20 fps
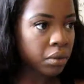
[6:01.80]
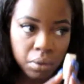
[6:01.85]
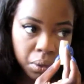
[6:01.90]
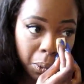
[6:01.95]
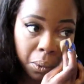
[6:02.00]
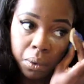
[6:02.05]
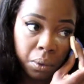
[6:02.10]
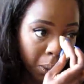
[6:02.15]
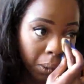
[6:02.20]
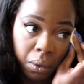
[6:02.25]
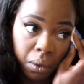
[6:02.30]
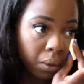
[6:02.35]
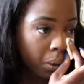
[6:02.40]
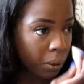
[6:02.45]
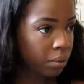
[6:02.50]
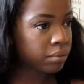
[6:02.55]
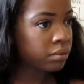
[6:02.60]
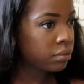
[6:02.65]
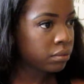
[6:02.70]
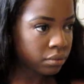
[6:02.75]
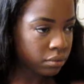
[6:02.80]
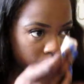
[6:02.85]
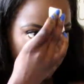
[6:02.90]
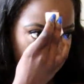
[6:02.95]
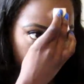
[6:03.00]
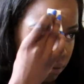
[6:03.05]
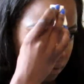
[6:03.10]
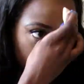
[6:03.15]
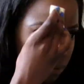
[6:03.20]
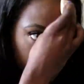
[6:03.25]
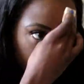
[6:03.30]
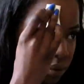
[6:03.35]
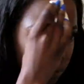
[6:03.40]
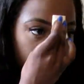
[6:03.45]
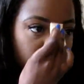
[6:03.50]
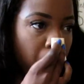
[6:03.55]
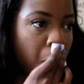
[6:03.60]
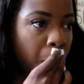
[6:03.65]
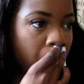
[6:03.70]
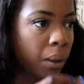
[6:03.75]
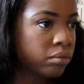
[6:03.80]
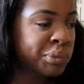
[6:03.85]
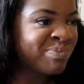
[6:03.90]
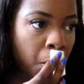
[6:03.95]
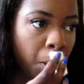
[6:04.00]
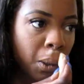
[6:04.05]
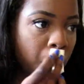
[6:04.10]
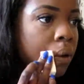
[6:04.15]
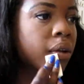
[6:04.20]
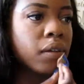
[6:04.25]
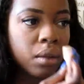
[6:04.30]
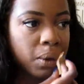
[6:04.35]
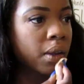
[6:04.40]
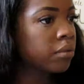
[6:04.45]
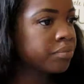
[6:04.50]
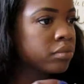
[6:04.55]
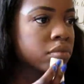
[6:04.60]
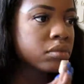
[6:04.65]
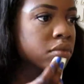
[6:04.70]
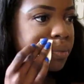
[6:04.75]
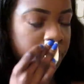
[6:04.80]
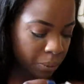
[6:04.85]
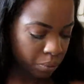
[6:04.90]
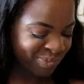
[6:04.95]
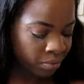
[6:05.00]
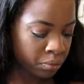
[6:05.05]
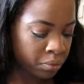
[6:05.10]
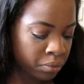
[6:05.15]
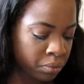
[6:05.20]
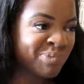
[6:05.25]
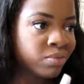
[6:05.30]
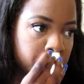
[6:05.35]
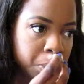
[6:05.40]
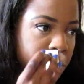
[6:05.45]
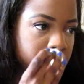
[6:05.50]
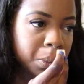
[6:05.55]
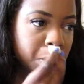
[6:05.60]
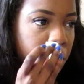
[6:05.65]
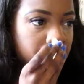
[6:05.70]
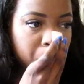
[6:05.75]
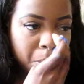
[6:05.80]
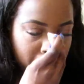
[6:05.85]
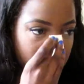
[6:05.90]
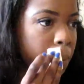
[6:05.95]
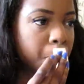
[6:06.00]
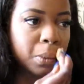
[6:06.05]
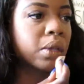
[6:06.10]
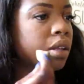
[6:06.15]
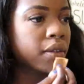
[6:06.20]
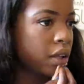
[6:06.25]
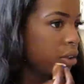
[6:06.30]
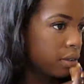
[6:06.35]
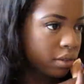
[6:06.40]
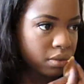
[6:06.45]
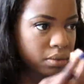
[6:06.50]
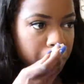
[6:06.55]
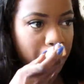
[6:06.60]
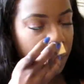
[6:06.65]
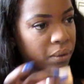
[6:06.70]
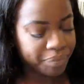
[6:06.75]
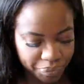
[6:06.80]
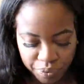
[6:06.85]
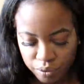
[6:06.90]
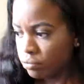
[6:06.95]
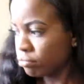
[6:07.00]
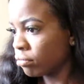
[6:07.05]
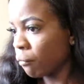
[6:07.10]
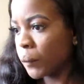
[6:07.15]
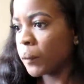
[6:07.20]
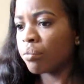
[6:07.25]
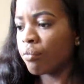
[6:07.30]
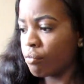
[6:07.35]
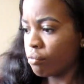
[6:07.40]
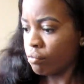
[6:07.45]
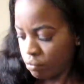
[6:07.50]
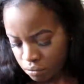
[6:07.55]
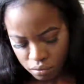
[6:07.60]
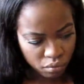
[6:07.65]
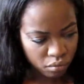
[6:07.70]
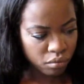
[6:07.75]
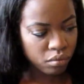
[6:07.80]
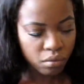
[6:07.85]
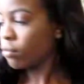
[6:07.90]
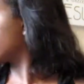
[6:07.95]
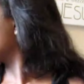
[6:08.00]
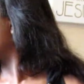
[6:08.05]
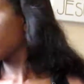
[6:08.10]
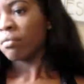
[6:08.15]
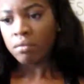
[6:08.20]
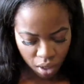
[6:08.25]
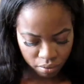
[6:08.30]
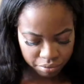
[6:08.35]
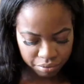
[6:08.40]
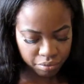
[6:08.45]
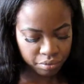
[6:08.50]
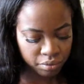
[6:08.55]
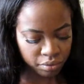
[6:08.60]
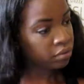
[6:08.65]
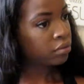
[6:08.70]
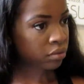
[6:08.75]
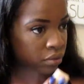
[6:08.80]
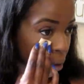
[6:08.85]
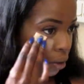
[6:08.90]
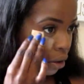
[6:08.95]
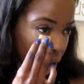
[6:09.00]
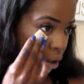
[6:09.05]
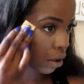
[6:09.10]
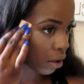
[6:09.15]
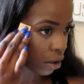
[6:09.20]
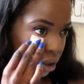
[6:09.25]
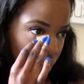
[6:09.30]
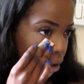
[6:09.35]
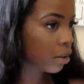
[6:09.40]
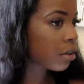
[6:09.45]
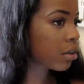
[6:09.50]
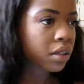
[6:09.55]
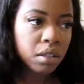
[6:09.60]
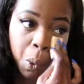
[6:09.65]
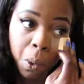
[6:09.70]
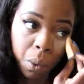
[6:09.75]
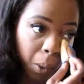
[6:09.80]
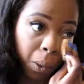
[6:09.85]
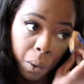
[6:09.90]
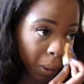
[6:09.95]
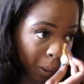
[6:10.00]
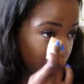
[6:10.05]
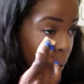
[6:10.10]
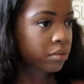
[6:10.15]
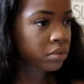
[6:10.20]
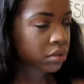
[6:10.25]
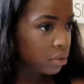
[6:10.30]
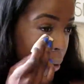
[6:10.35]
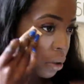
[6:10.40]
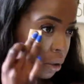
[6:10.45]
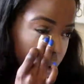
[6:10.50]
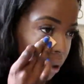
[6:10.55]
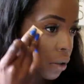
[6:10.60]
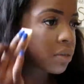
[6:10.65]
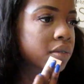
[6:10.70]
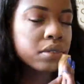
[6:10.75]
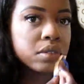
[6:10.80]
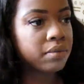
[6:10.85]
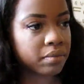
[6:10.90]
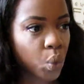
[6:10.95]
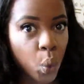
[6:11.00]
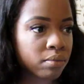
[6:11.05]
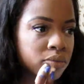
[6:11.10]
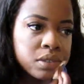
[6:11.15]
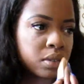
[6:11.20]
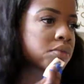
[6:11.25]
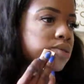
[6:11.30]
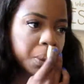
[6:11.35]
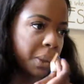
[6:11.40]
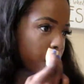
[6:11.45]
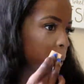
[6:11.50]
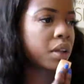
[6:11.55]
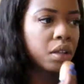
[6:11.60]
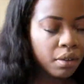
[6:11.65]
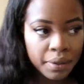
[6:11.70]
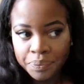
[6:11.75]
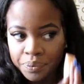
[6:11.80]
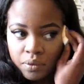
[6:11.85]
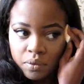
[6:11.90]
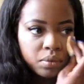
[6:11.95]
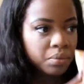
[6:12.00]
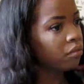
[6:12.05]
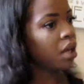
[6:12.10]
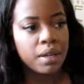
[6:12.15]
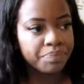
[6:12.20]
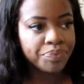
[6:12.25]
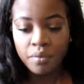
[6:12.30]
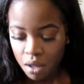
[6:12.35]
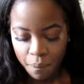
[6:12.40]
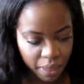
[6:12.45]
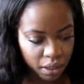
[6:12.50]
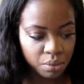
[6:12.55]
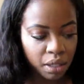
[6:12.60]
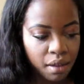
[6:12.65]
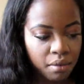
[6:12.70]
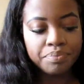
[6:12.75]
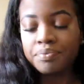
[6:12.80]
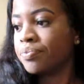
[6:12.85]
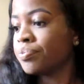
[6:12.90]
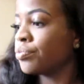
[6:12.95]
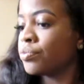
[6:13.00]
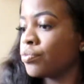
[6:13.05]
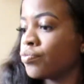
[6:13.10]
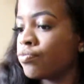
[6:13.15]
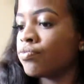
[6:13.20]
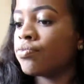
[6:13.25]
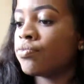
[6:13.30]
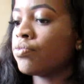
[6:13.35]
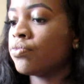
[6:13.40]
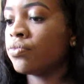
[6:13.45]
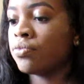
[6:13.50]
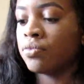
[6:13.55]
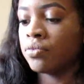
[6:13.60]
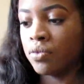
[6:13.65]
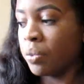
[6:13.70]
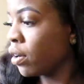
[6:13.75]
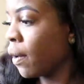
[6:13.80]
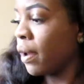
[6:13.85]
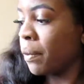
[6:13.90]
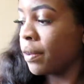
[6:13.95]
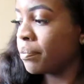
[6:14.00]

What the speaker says: you put that concealer, you're going to put that translucent powder and you're going to let it set. That's what's going to really make it pop out. One thing I really like about this product is that it absorbs that